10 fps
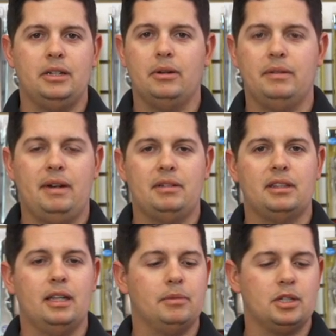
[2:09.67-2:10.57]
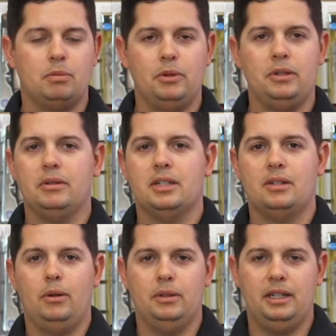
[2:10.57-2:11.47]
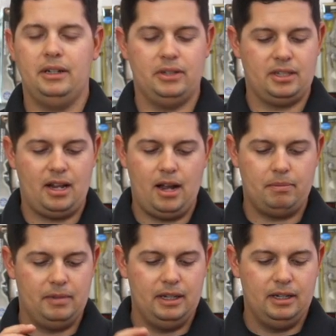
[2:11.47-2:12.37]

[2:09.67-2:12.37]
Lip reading: You don't even have to thumb the spool. You can just hold it. It'll stop.